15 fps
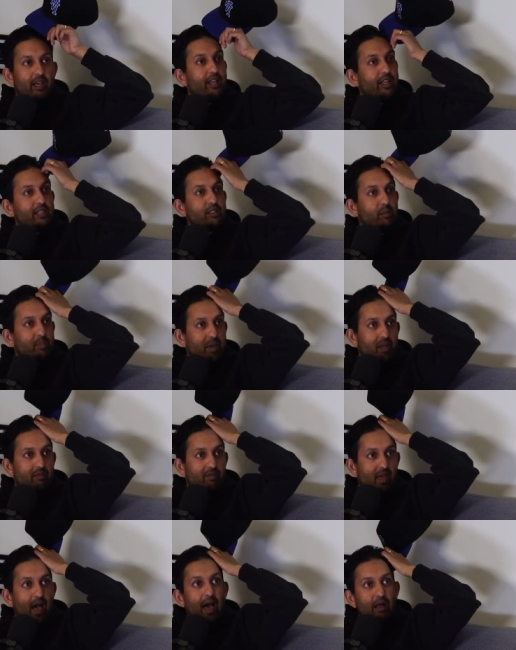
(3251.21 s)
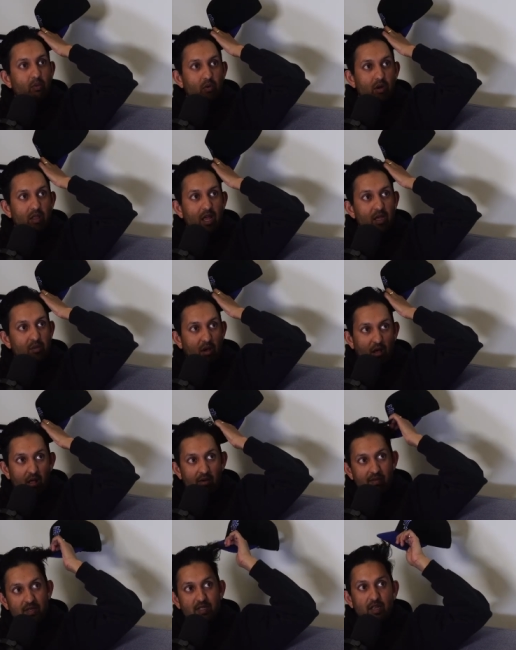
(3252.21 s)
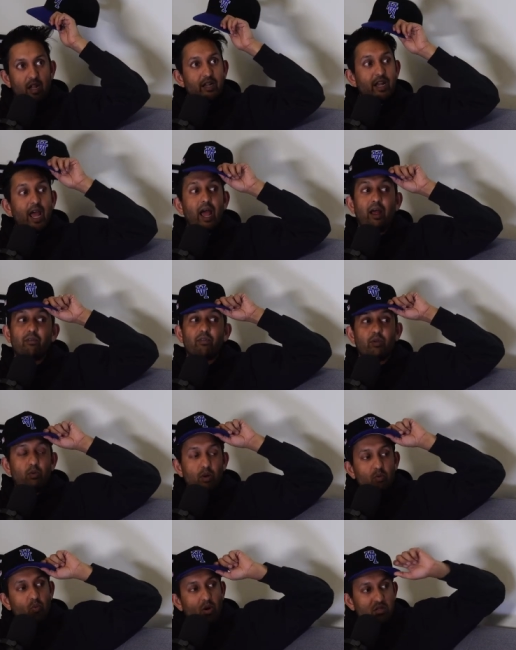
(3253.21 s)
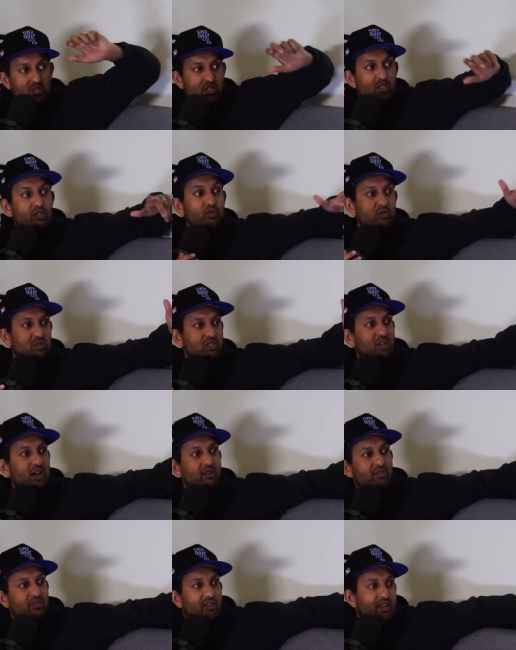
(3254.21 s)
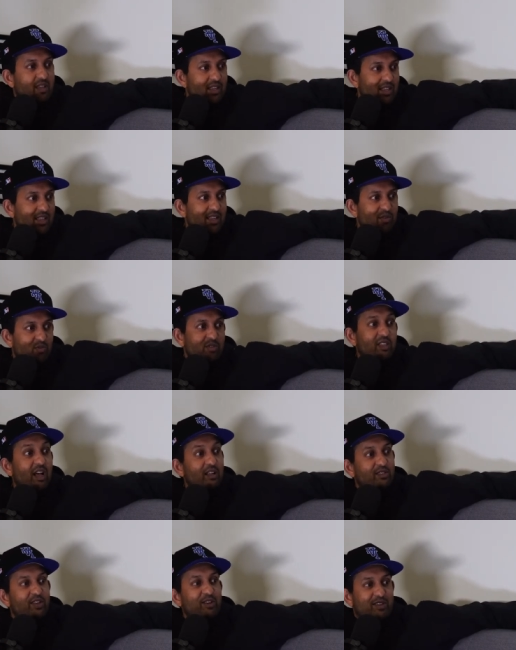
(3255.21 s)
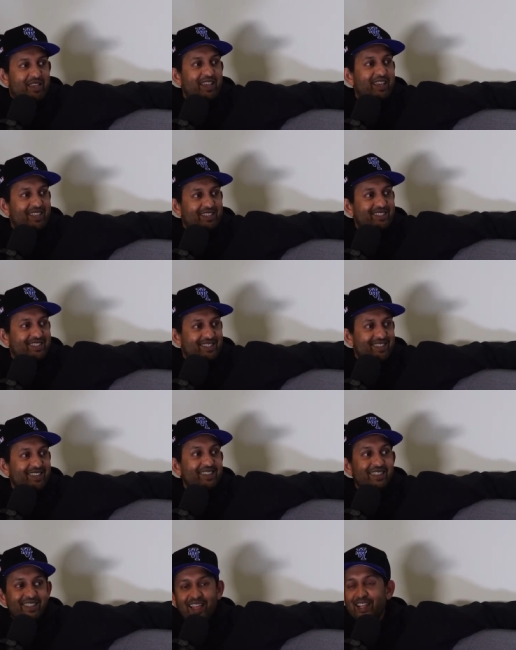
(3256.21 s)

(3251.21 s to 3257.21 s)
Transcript: it is a bit of that, where like all of a sudden everyone wants to do stuff. Yeah, without their kids. Yeah.